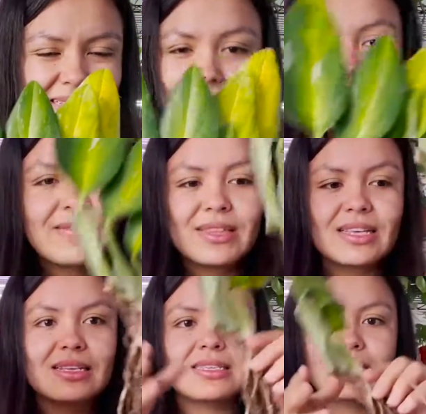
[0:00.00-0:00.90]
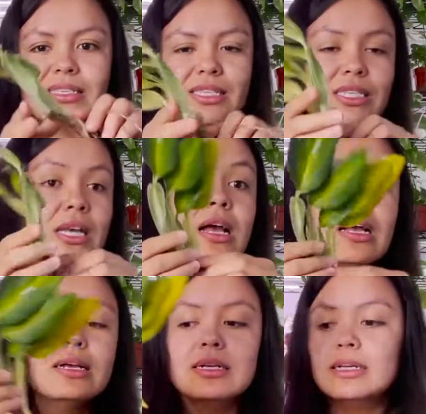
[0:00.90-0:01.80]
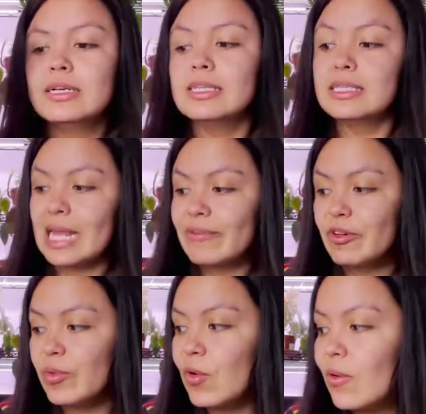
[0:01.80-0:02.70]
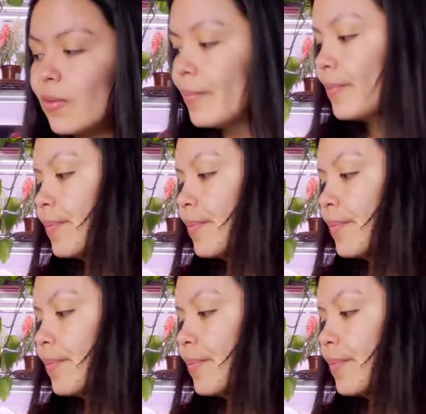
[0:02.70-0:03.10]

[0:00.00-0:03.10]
save this. This is savable.